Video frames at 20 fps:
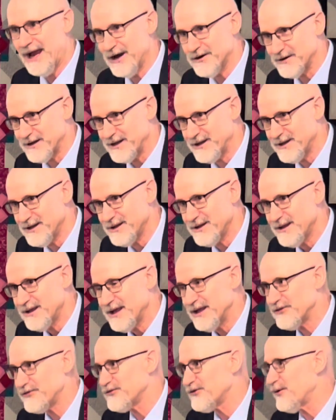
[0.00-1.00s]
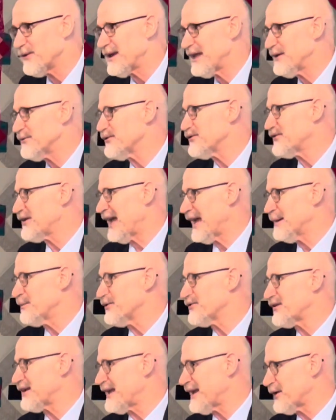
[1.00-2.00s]
Herod. And so he was
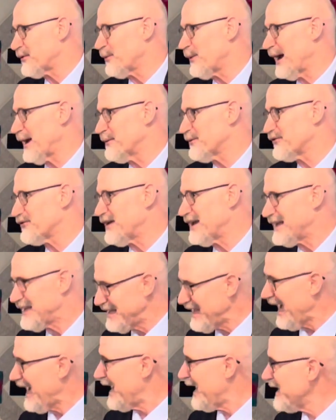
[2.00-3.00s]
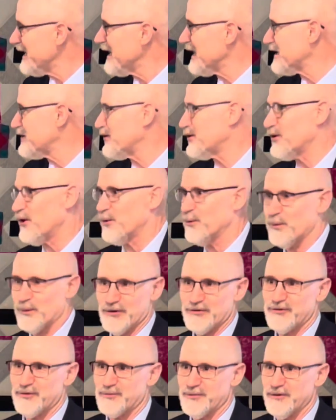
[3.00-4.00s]
able to get away with saying, yeah, I'd like to go
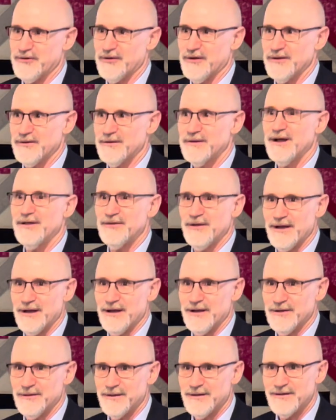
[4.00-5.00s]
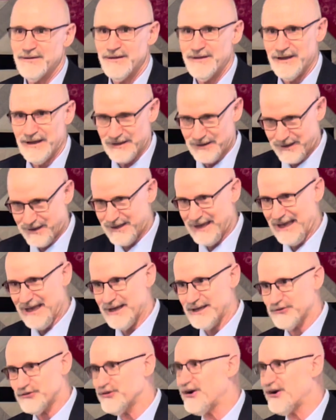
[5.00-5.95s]
worship the king